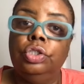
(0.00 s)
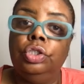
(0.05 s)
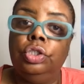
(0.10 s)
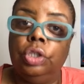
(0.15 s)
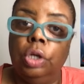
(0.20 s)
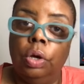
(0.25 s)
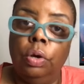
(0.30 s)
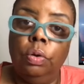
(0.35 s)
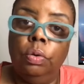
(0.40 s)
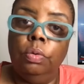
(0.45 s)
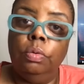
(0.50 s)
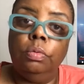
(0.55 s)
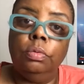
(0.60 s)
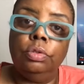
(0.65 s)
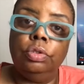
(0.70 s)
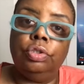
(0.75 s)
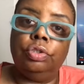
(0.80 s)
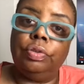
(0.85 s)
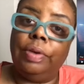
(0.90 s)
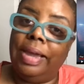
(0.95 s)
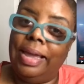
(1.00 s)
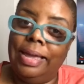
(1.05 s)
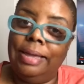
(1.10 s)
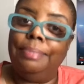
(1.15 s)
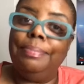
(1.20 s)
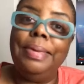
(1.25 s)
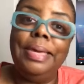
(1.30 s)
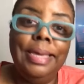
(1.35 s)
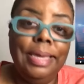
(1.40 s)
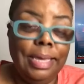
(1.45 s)
Don't drag
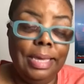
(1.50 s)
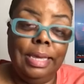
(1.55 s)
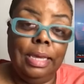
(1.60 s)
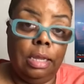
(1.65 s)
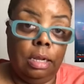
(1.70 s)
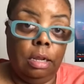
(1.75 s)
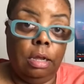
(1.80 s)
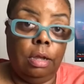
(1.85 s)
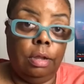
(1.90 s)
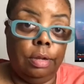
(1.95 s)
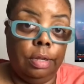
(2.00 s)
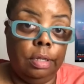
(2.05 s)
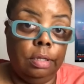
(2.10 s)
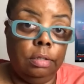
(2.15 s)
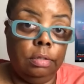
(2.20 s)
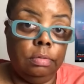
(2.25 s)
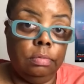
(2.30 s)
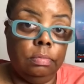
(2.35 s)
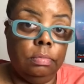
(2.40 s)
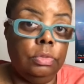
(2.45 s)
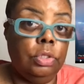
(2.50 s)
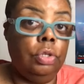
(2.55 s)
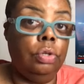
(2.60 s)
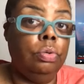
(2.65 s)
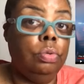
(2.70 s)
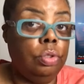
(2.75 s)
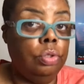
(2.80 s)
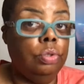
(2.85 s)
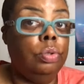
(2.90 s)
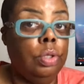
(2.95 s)
me in on it.
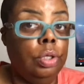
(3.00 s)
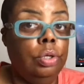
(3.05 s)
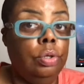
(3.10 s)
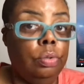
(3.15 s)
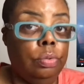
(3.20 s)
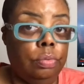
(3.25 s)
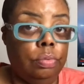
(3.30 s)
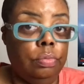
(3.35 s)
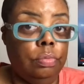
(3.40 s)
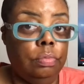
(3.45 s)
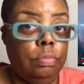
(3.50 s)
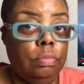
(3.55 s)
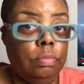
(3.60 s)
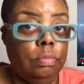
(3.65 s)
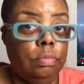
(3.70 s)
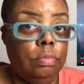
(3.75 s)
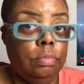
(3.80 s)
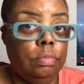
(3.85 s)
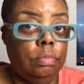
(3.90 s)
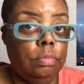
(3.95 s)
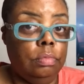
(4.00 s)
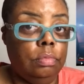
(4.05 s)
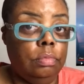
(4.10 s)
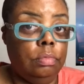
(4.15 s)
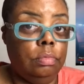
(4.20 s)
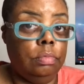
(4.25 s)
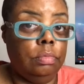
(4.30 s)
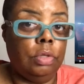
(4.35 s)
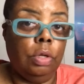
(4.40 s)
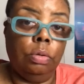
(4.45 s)
You do you.
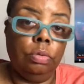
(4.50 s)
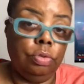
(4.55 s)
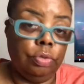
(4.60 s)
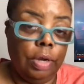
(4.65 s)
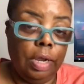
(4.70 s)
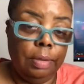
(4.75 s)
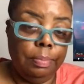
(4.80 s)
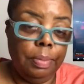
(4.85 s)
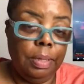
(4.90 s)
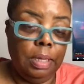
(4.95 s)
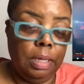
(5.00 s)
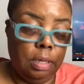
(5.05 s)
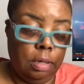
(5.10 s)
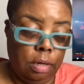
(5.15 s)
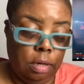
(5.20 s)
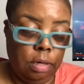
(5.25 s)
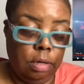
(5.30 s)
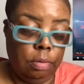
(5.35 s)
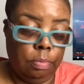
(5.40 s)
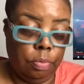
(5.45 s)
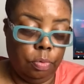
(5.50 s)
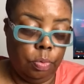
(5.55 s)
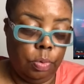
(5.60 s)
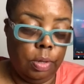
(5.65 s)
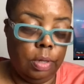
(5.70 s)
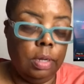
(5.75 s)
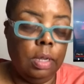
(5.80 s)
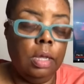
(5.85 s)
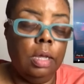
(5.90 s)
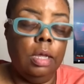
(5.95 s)
Don't drag me in on it, number
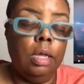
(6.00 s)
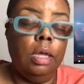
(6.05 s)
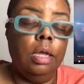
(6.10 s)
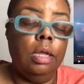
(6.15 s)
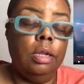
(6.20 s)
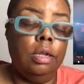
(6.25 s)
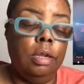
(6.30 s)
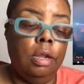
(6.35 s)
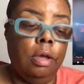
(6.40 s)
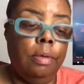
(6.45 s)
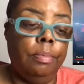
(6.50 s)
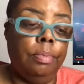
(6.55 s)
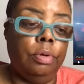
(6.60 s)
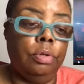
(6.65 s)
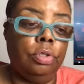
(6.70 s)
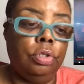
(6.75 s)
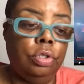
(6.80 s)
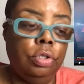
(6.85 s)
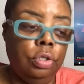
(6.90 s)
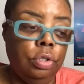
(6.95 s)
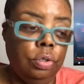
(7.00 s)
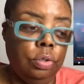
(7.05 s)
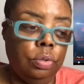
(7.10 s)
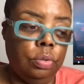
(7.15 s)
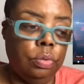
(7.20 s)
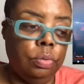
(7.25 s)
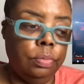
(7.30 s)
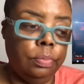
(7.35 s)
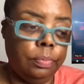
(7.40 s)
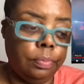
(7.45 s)
one. Number
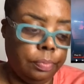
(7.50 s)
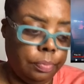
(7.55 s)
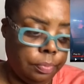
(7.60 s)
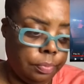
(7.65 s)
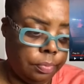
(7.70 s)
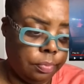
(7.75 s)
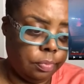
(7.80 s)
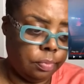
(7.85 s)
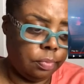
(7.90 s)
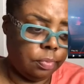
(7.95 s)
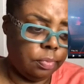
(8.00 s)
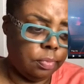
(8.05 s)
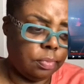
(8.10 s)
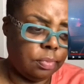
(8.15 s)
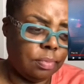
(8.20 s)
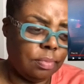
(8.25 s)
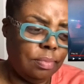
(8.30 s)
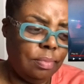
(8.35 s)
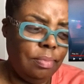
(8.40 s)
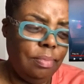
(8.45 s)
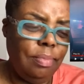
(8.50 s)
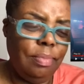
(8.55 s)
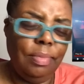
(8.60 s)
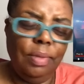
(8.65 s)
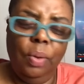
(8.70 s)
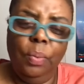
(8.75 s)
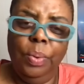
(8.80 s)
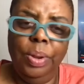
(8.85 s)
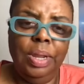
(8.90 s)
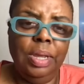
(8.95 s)
two,
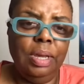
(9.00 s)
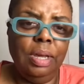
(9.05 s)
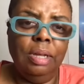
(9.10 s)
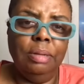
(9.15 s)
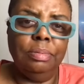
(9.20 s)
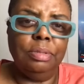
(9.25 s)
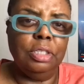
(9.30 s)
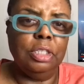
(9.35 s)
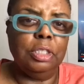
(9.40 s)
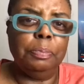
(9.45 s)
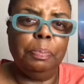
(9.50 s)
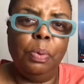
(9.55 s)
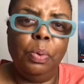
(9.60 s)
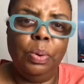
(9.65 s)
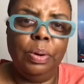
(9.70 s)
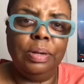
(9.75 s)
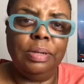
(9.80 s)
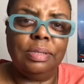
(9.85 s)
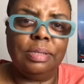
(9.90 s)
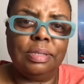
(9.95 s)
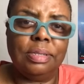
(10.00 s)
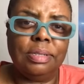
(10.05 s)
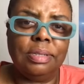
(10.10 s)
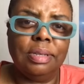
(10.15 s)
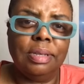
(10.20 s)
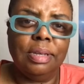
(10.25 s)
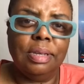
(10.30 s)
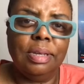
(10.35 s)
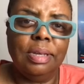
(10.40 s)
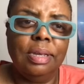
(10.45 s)
when it comes to sports,
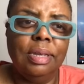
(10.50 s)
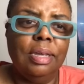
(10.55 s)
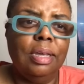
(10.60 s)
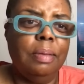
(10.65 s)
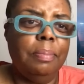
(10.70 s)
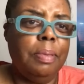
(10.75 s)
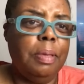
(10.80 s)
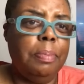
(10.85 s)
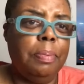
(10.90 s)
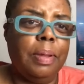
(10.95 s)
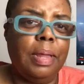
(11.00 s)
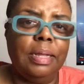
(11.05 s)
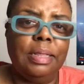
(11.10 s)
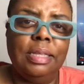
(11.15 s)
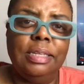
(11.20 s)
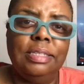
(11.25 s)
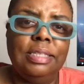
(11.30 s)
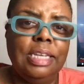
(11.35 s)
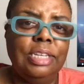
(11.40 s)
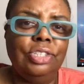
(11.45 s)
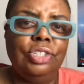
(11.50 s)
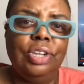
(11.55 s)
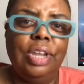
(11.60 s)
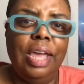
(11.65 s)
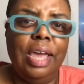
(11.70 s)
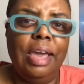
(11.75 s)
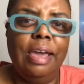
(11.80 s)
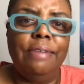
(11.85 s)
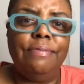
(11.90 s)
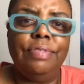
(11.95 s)
people like this, they should
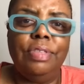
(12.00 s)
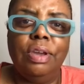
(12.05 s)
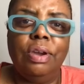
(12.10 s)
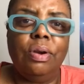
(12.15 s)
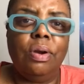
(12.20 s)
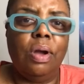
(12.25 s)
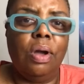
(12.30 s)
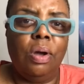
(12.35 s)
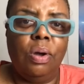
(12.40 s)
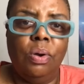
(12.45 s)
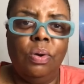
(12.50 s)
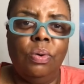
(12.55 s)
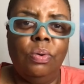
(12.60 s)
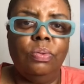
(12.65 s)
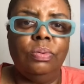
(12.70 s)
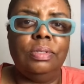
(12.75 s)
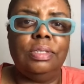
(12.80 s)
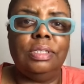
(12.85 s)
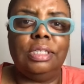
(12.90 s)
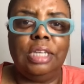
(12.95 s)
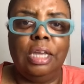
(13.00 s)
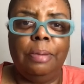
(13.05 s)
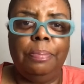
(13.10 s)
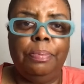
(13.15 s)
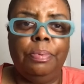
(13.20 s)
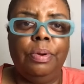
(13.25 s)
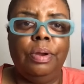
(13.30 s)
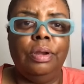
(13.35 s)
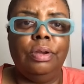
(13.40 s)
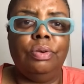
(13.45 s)
have their own
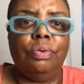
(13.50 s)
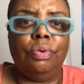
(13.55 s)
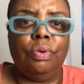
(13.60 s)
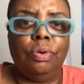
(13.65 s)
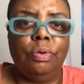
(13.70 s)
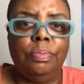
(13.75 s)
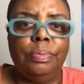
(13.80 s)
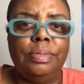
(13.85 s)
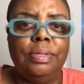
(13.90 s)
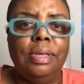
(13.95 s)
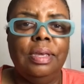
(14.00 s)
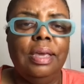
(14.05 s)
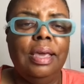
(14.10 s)
separate groups.